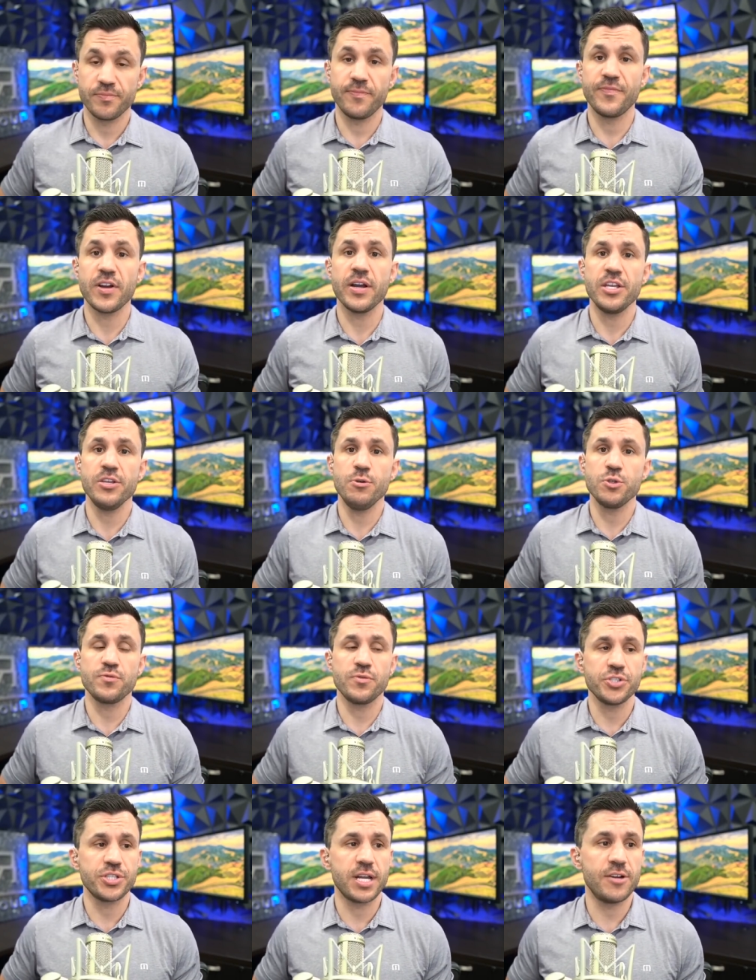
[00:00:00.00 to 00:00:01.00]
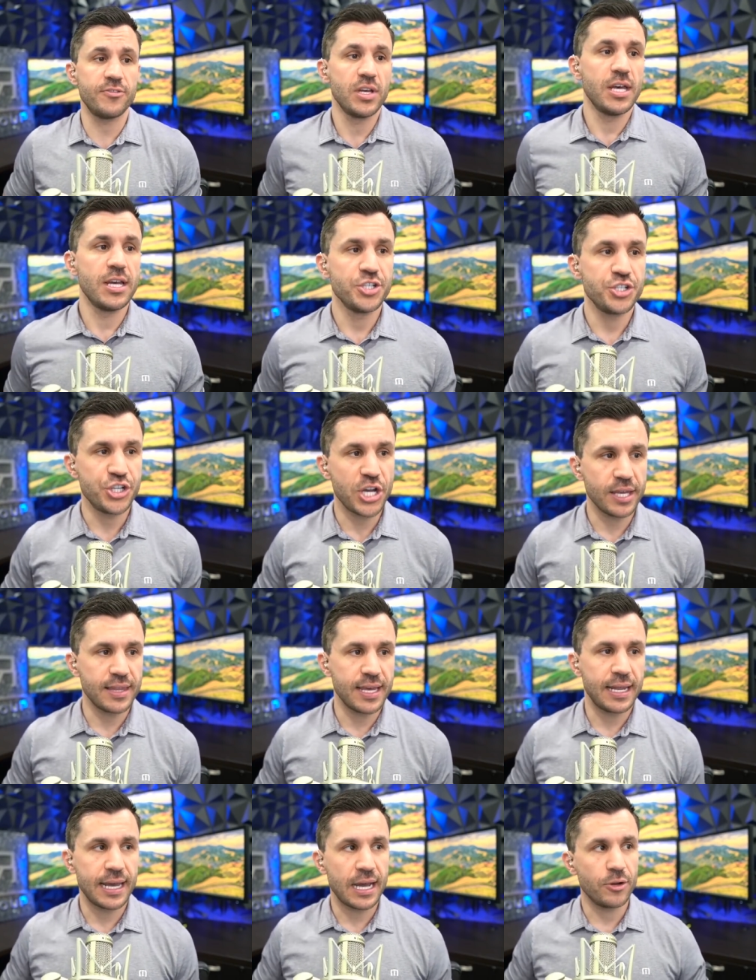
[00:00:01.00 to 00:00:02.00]
Very useful stuff. Check
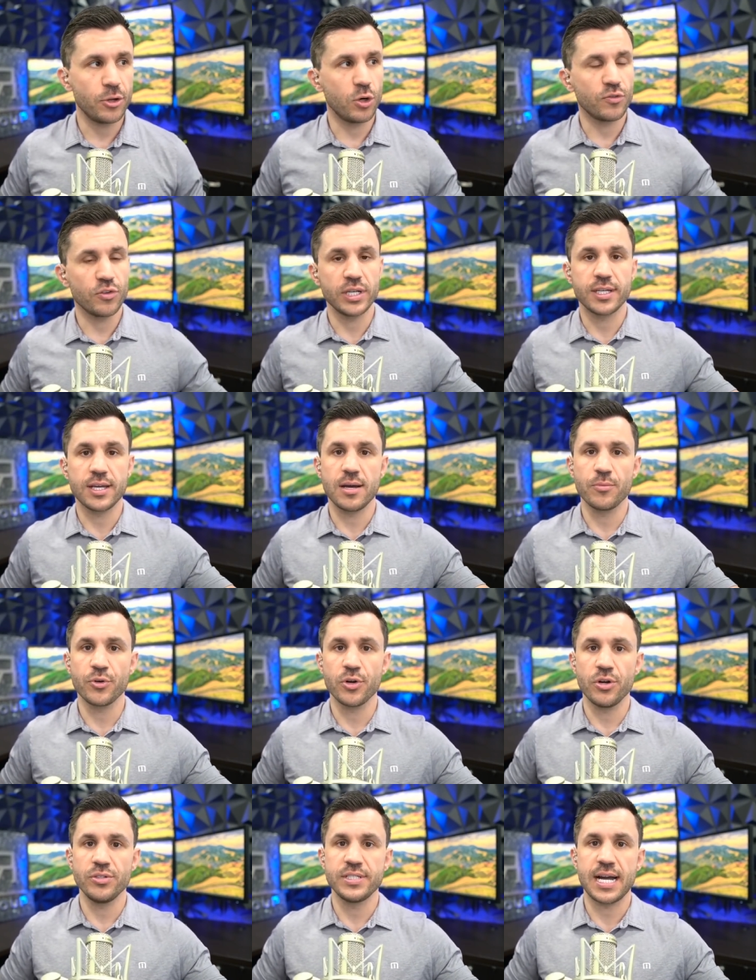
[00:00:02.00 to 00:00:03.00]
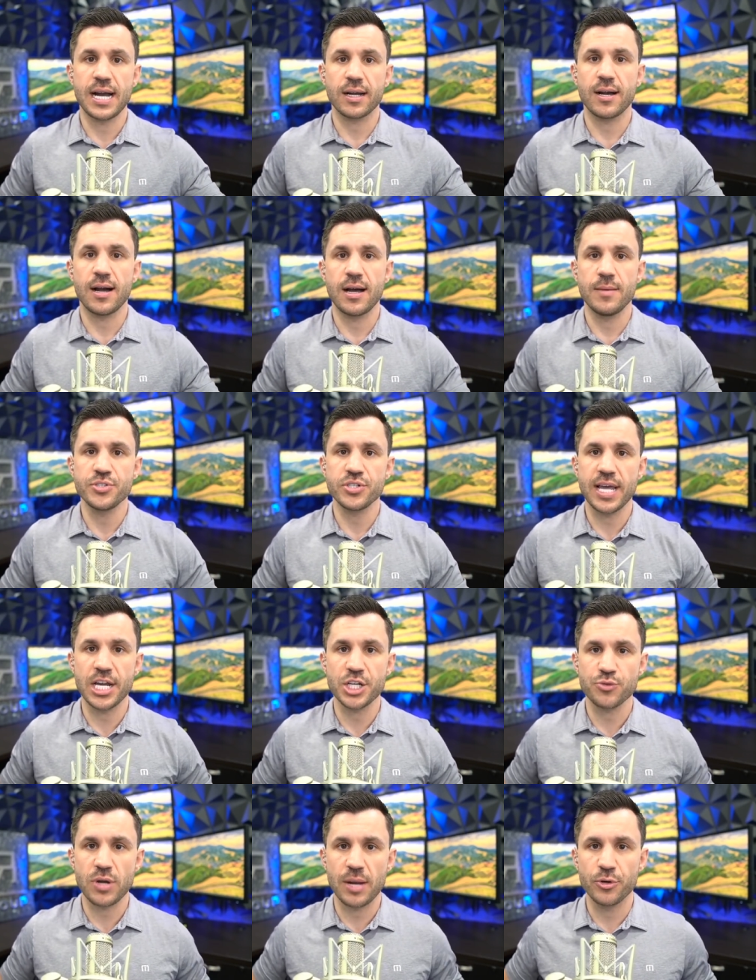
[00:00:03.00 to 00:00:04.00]
that out over at
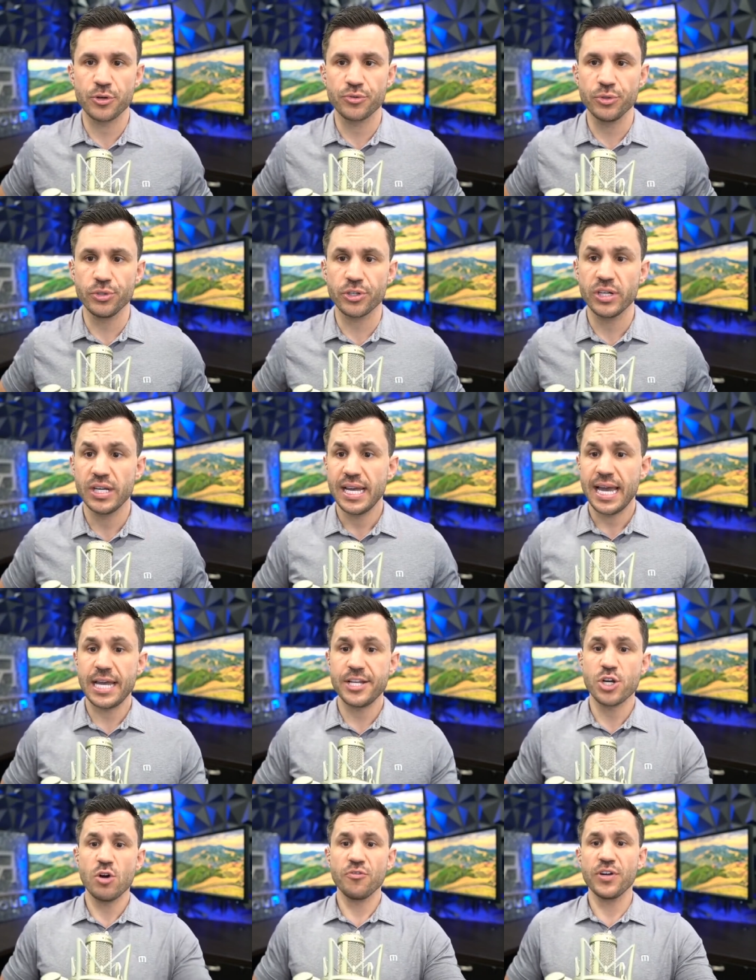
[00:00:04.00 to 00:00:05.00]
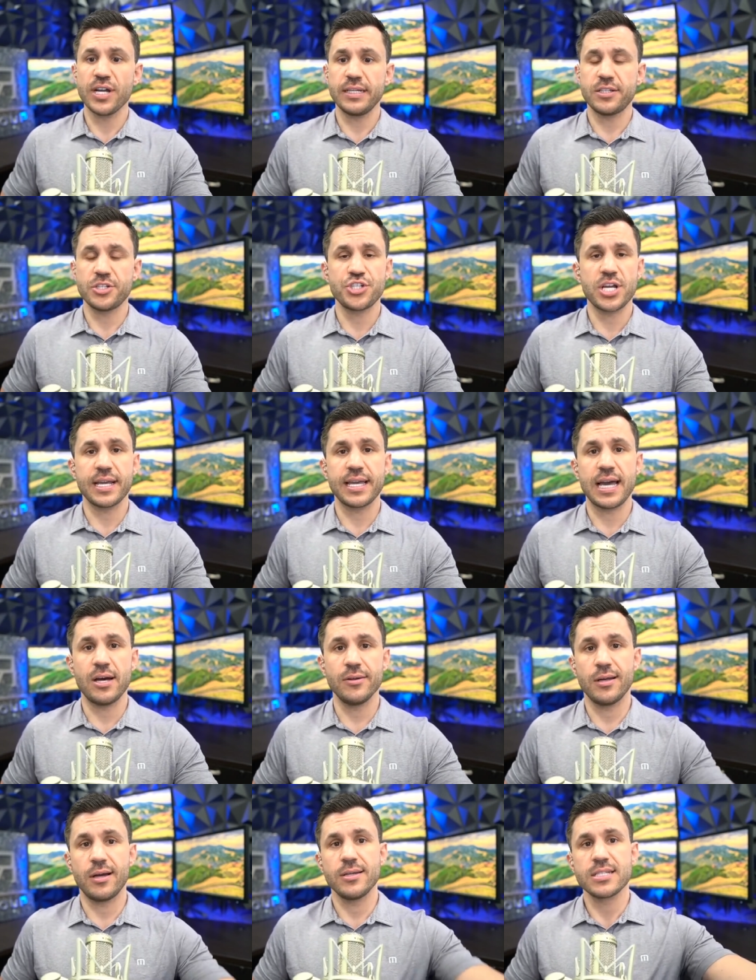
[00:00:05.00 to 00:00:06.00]
gumroad.com/Robert Gruler. And don't forget to check
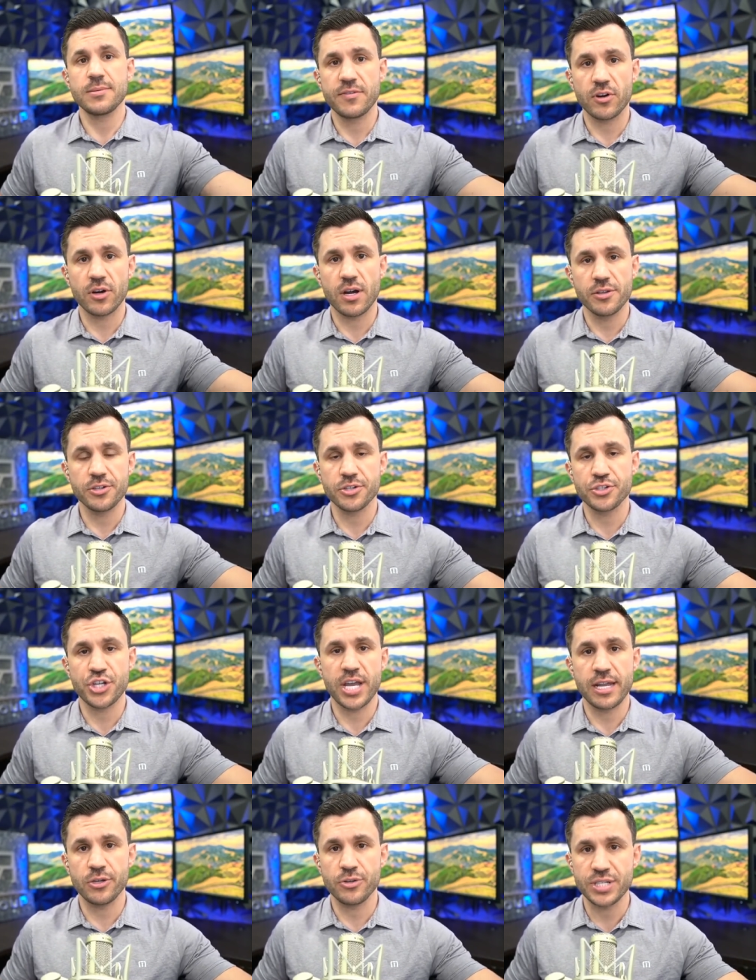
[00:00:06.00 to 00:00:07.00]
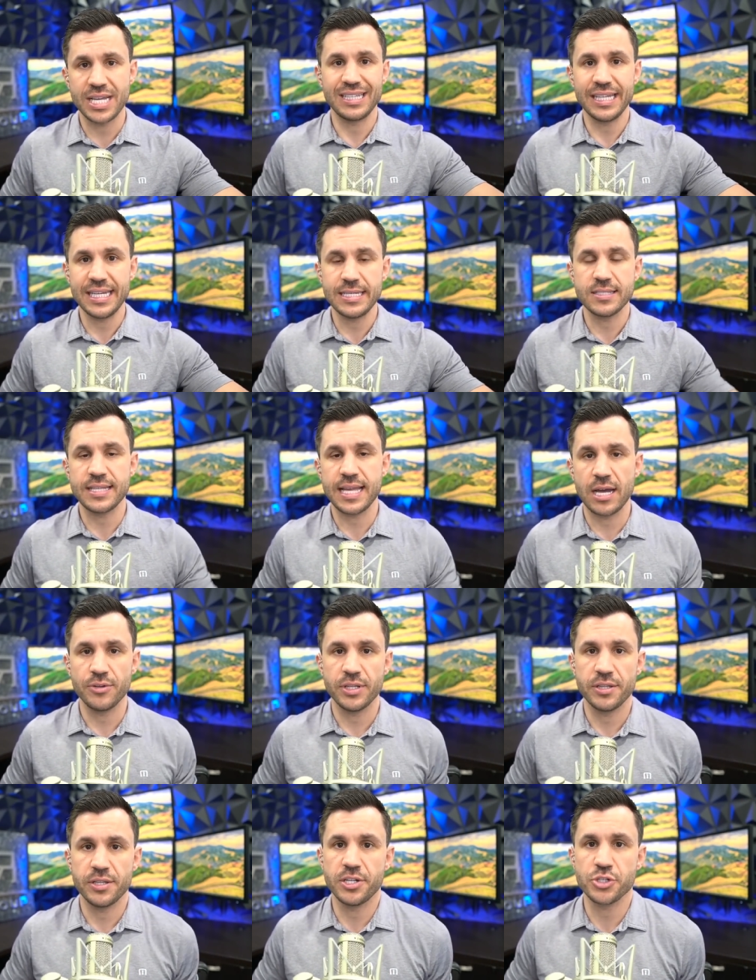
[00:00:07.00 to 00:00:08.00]
out some of our other channels and links down
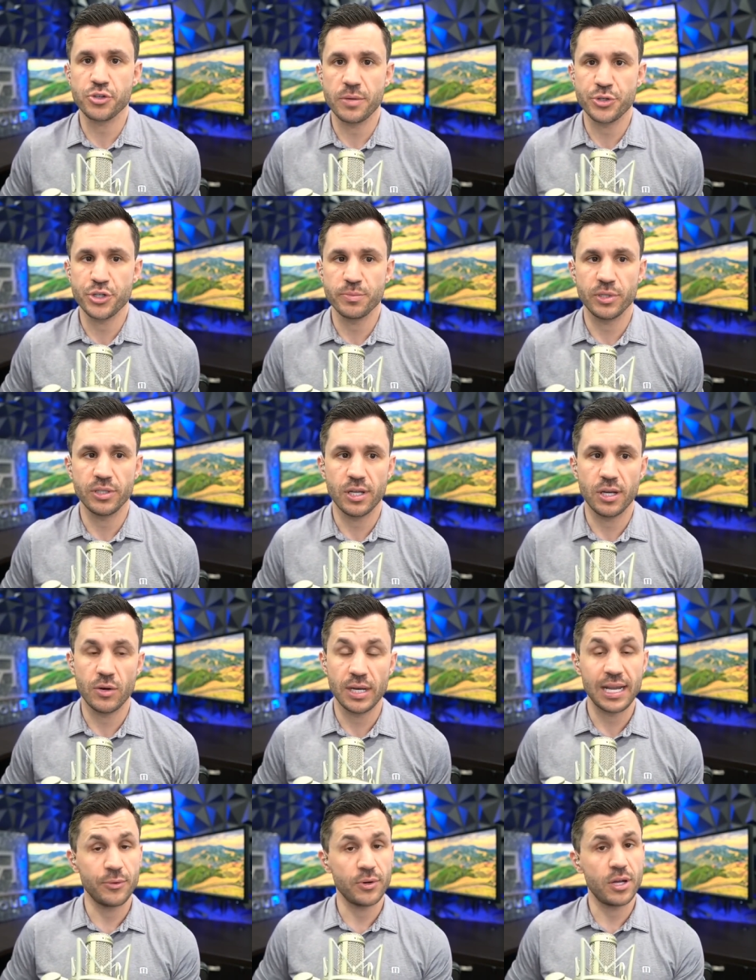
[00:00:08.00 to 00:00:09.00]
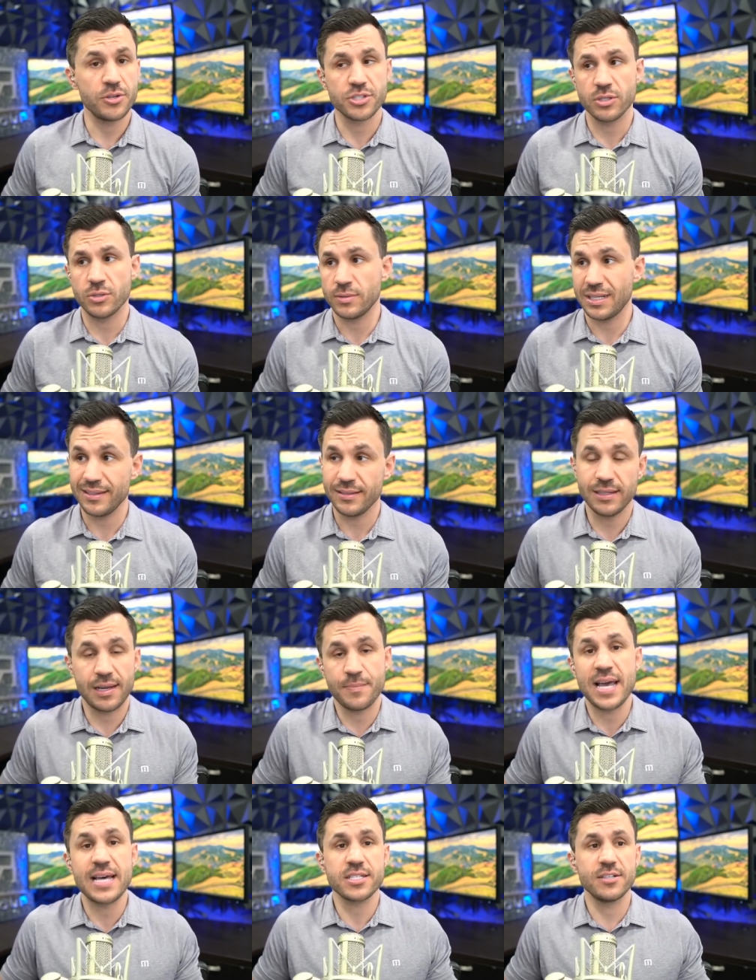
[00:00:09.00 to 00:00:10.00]
in the description below. And I would also,
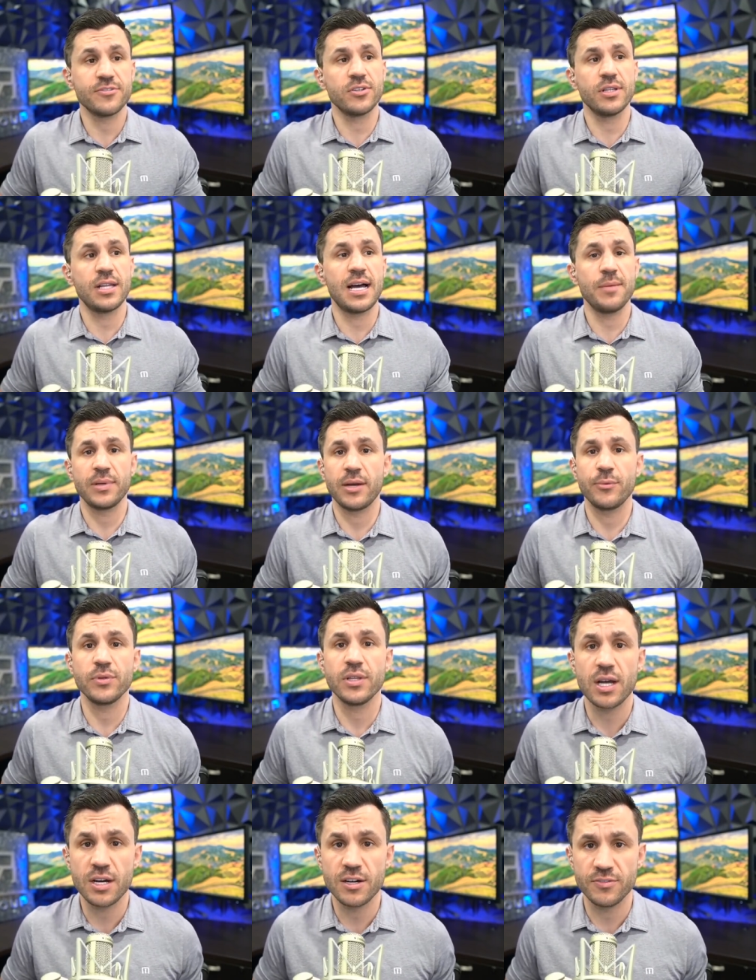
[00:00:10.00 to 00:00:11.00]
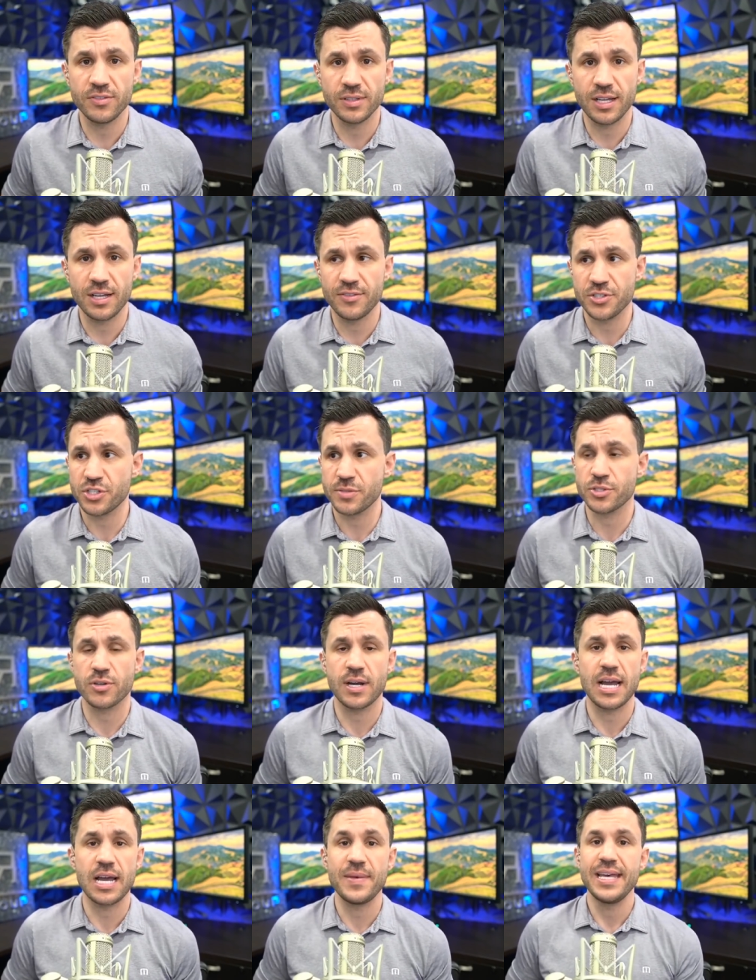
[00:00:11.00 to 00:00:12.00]
I'm asking for a lot, but I would love a
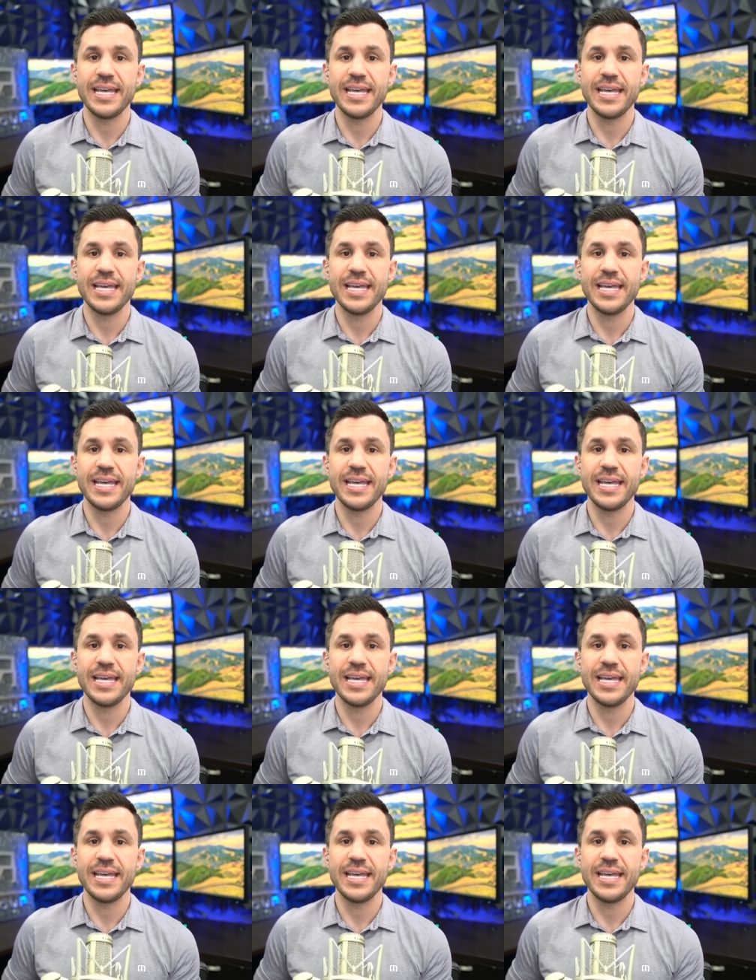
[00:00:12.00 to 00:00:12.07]
subscribe